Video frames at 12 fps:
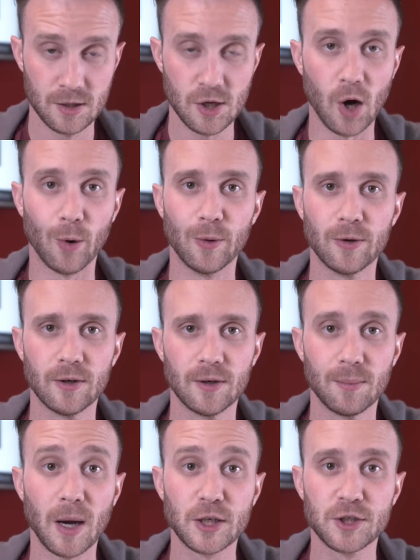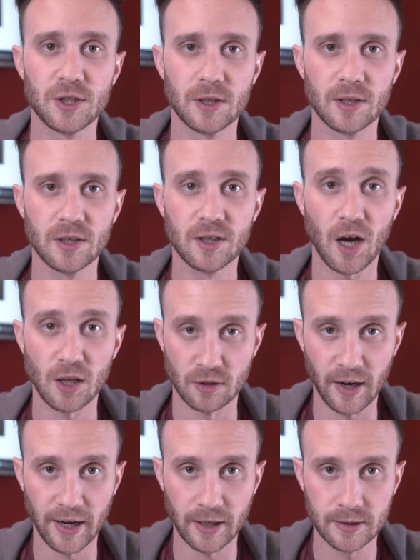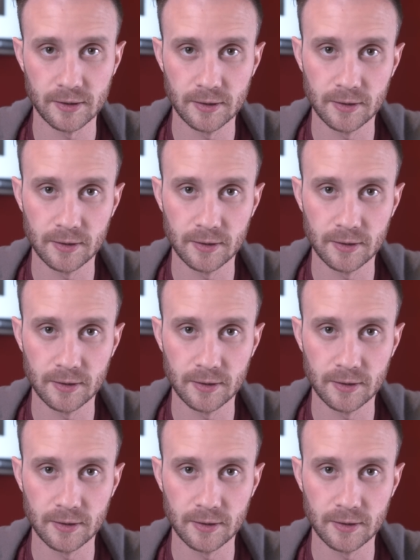So much color grading.